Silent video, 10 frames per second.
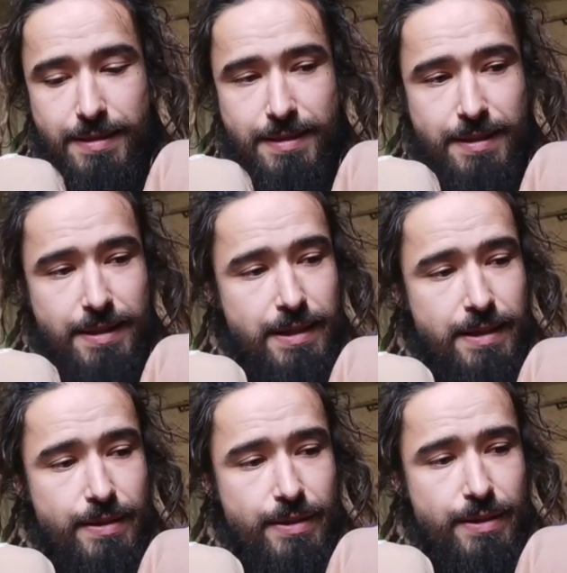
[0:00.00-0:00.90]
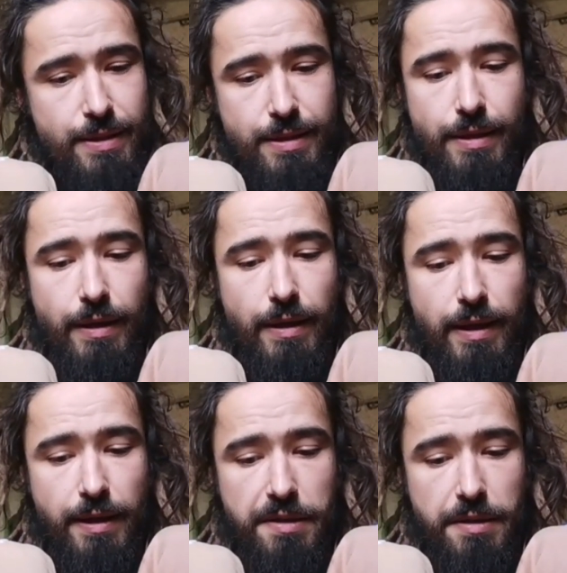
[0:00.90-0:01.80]
I can
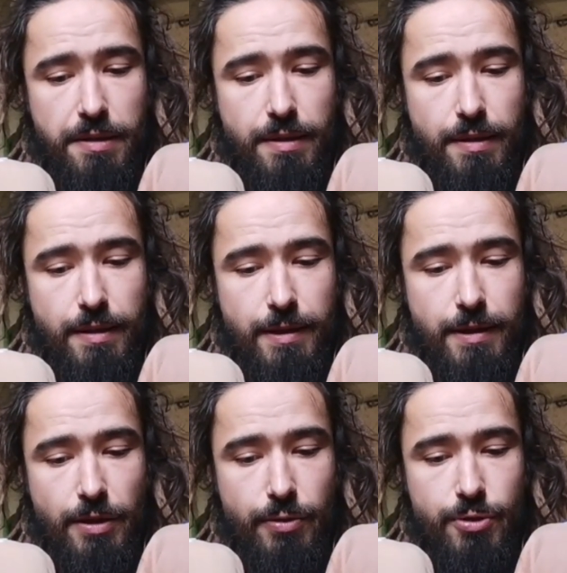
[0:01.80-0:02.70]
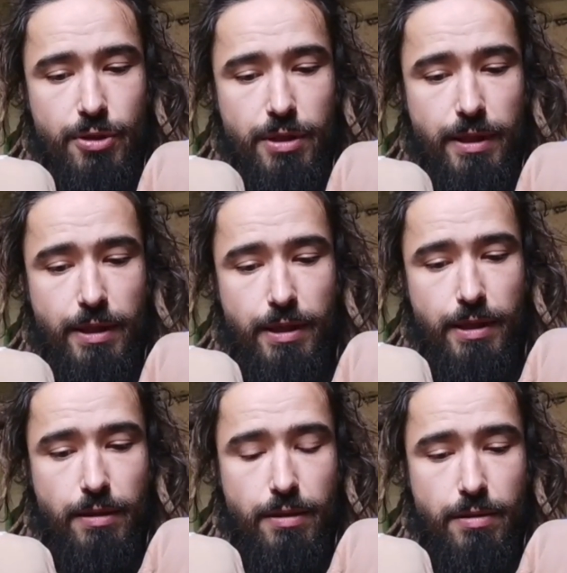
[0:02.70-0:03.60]
usually something
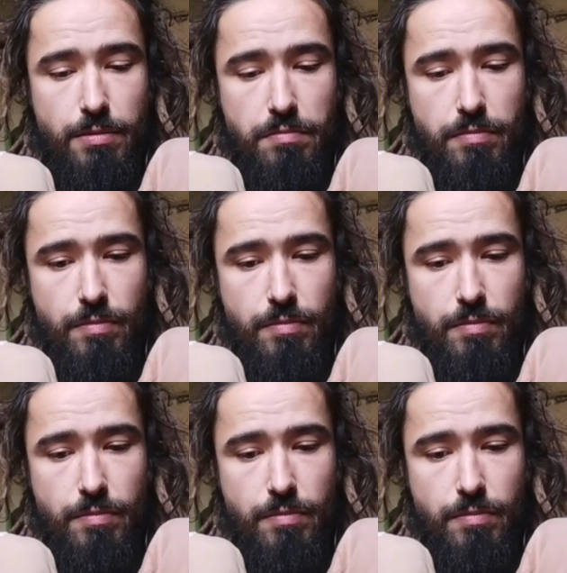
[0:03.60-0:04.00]
like this